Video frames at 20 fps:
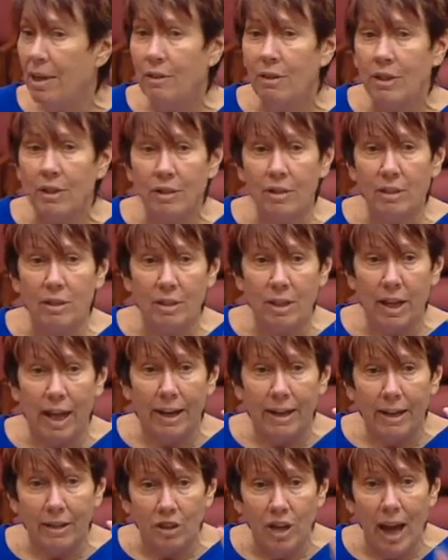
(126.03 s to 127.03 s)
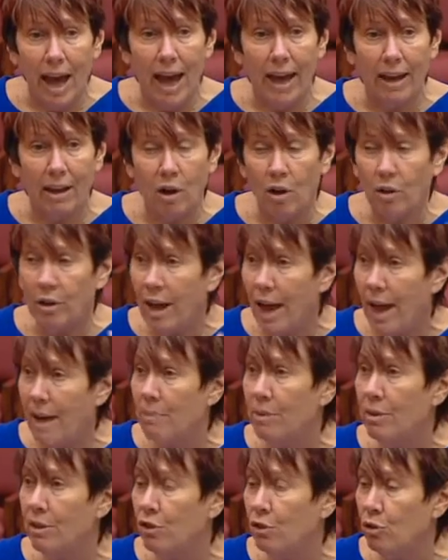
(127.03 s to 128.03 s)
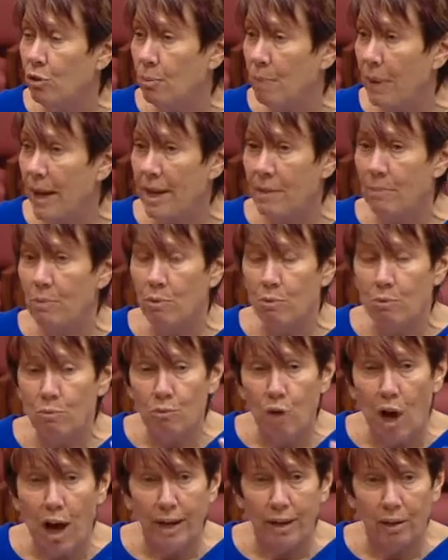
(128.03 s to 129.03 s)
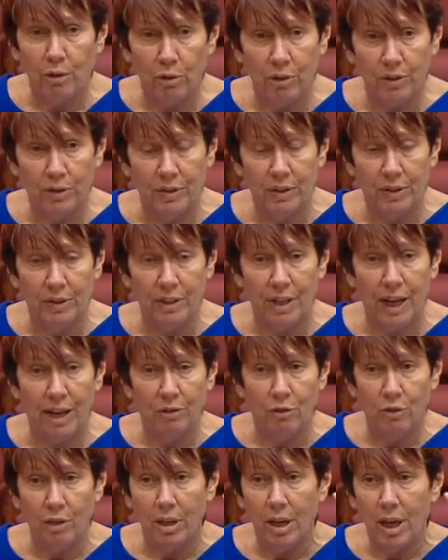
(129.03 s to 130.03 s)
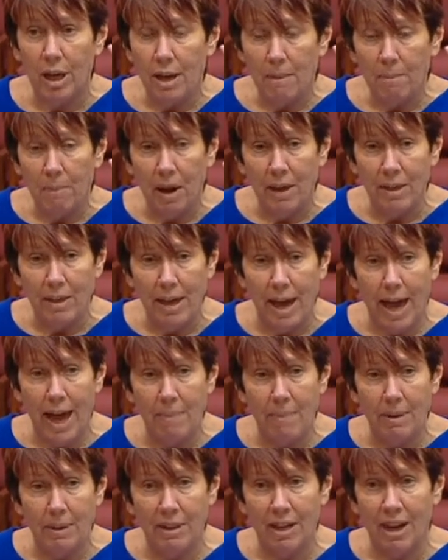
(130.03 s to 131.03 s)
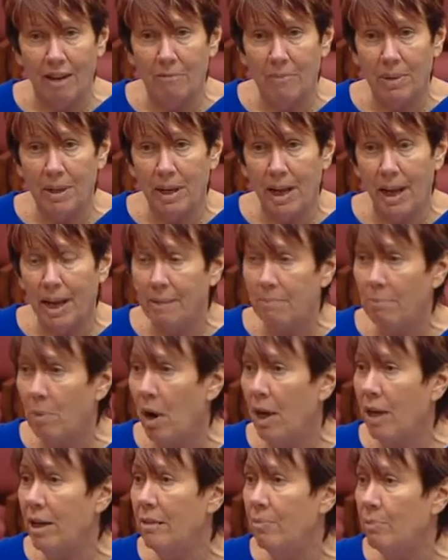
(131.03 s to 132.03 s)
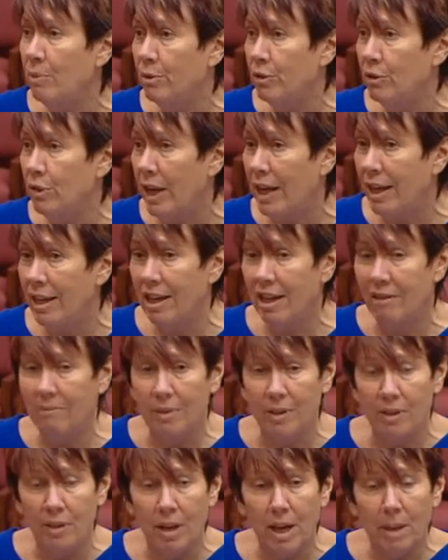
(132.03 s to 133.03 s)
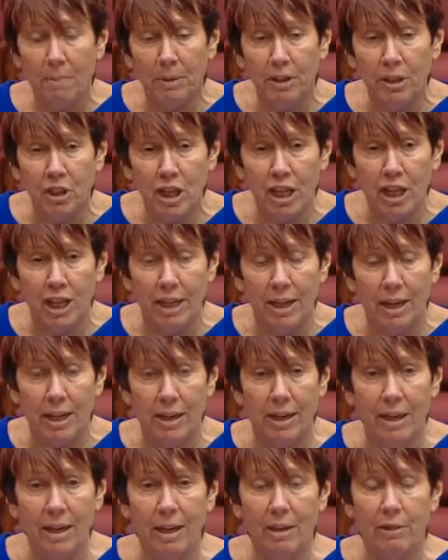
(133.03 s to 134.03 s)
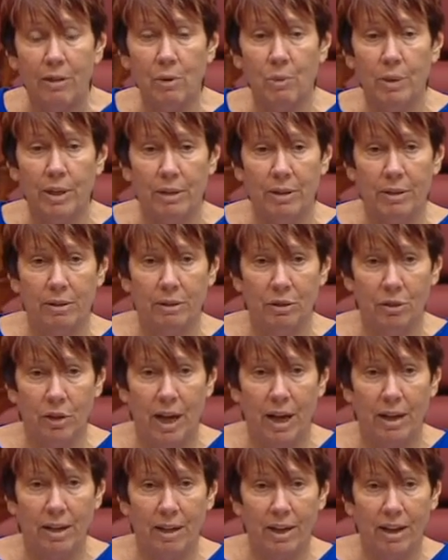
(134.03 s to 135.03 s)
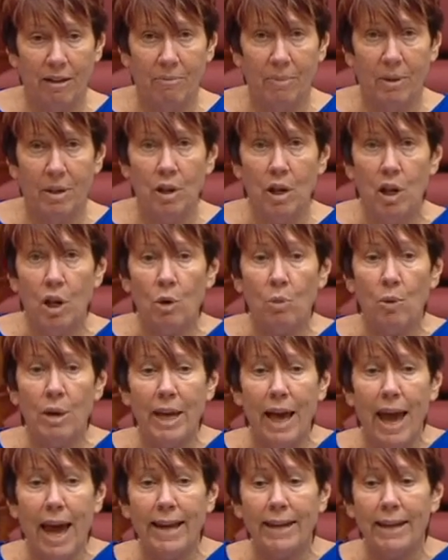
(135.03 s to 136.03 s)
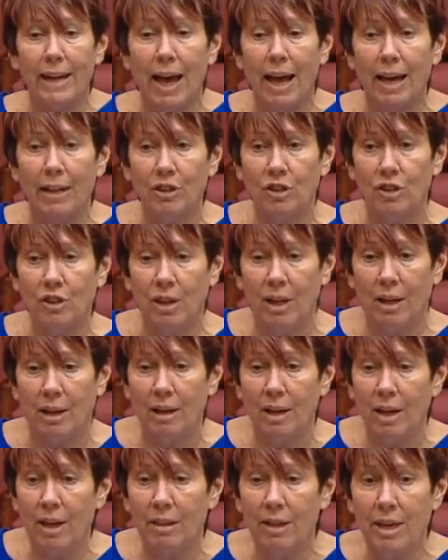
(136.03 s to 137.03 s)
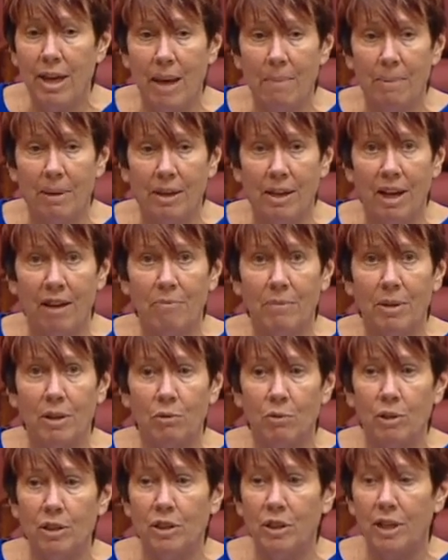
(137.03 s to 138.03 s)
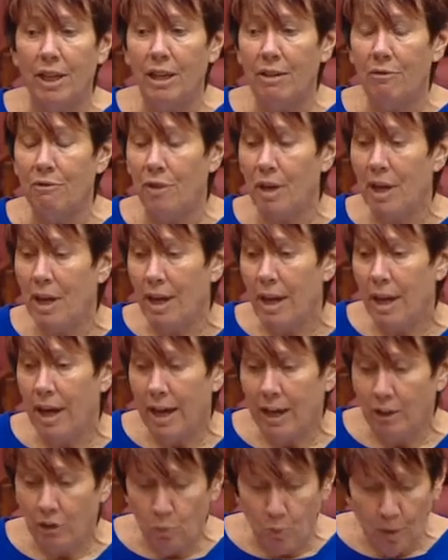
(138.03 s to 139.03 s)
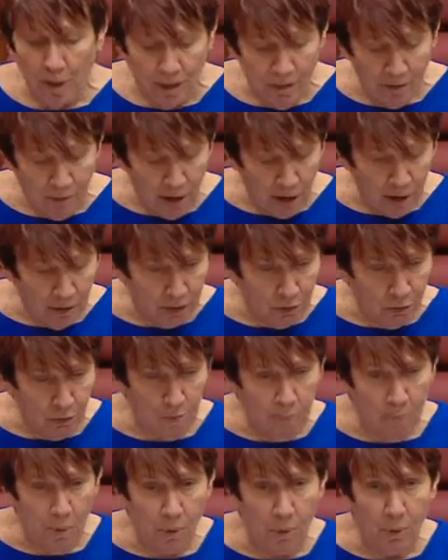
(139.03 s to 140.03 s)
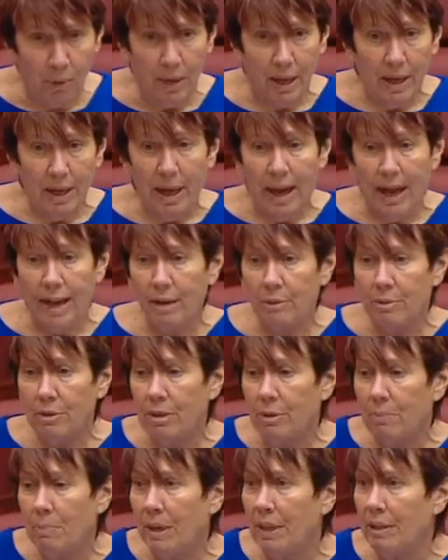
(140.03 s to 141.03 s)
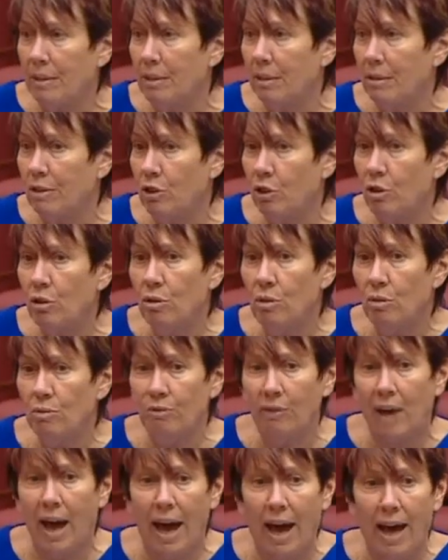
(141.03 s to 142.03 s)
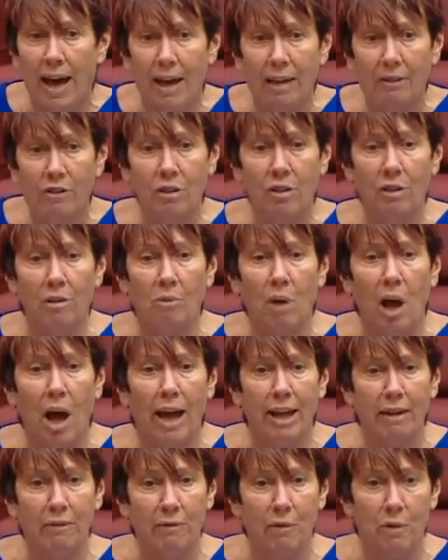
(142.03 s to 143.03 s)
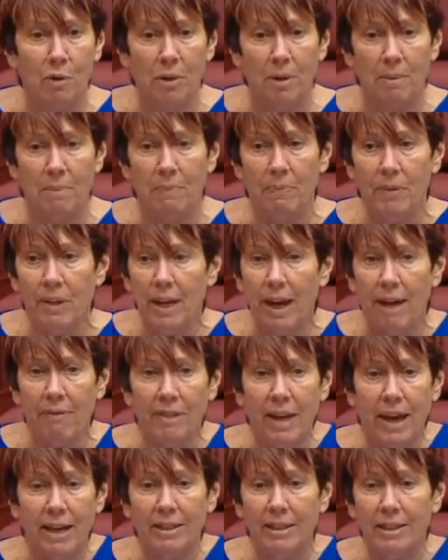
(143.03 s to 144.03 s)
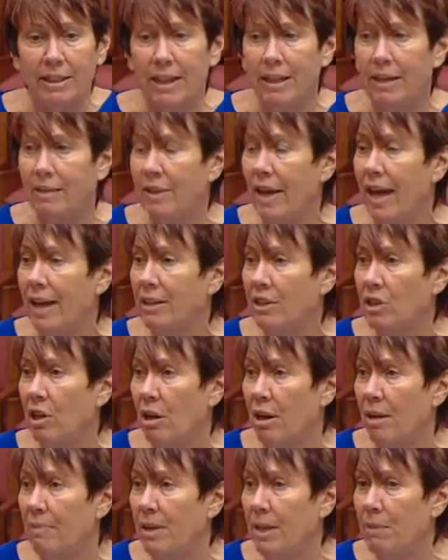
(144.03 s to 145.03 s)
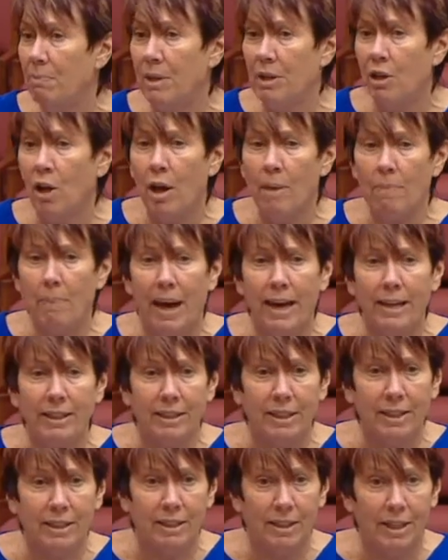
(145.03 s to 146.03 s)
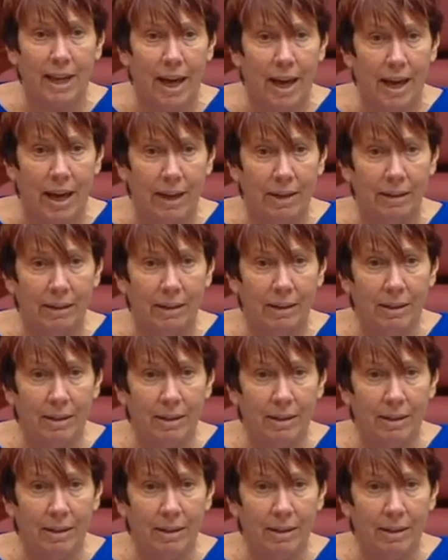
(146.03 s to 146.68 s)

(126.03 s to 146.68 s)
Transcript: This is an attack on Aboriginal people right across this country by the Abbott government and by Liberal state governments, particularly the Western Australian government. We had last year the Abbott government receive a Twiggy Forest report, and it was a bit too far to the right for them. And they said at that time there'd be no basics card.